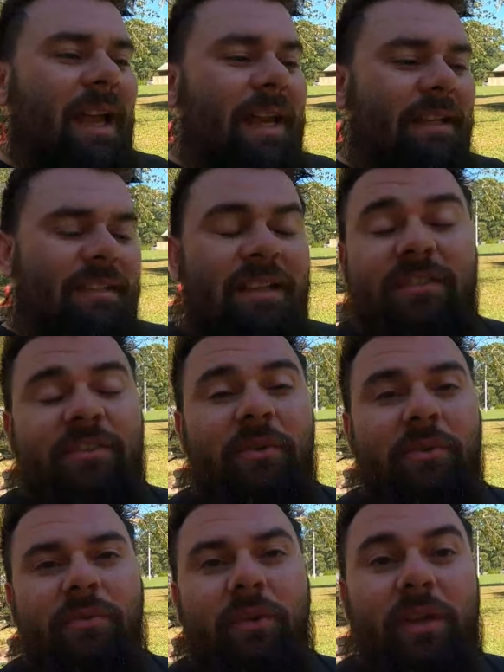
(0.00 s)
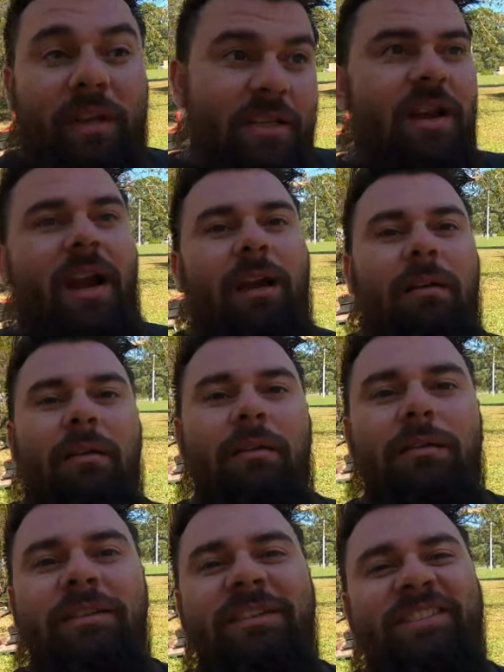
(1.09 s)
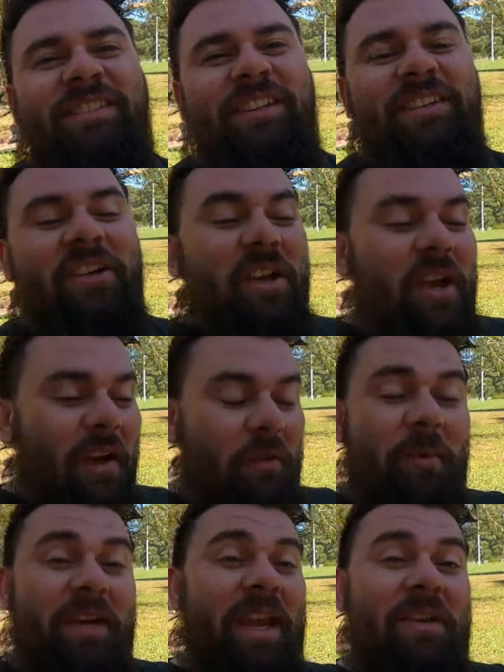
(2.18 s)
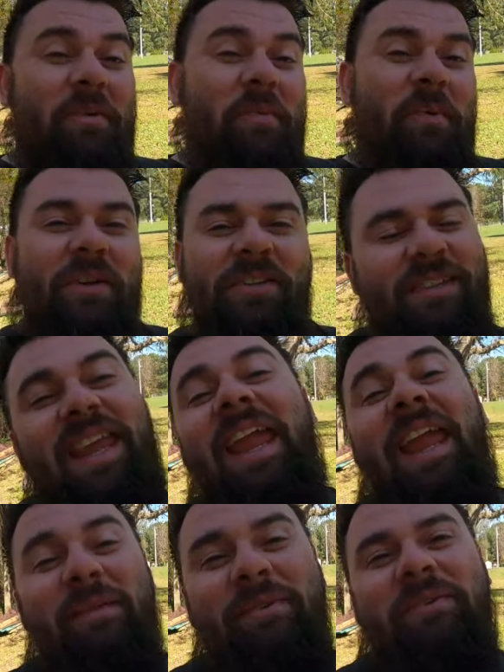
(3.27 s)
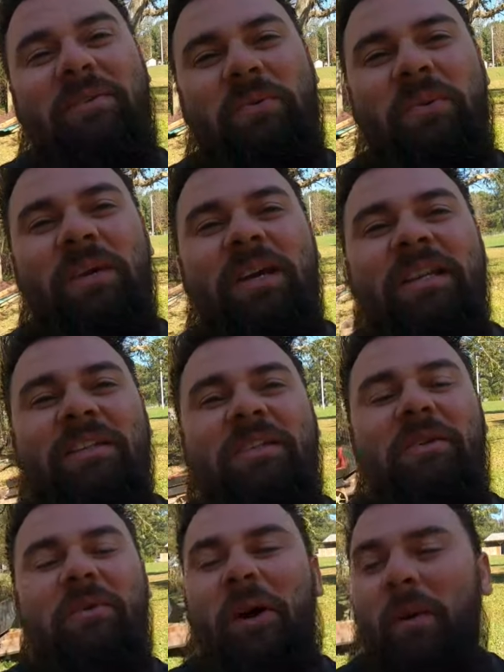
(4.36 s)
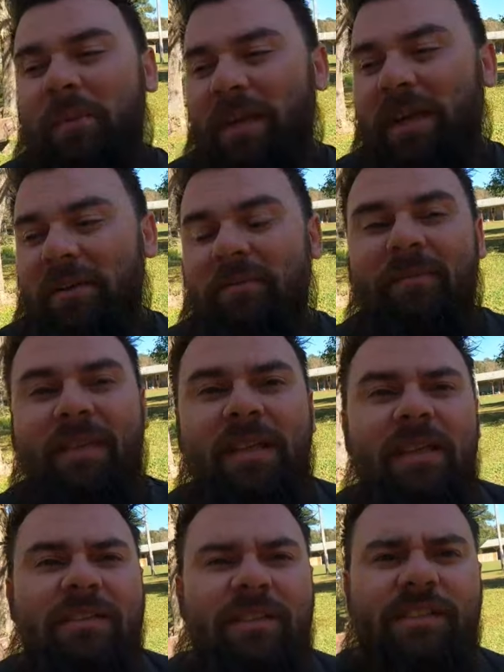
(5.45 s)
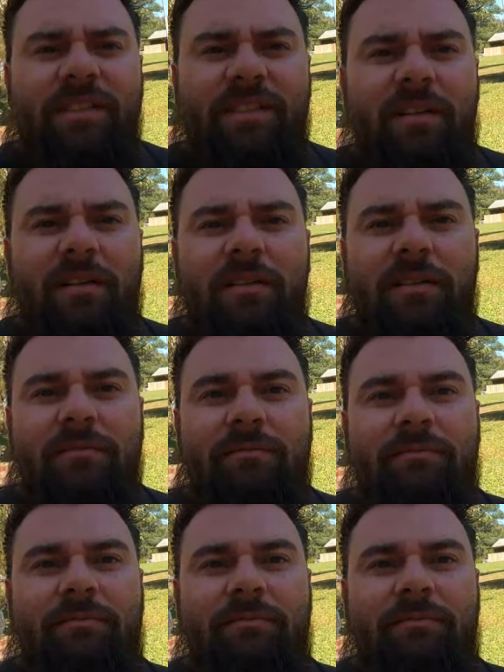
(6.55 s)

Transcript: eight ten screws for the entire grill so of the mechanical parts it can't be too too complicated so let's get started on it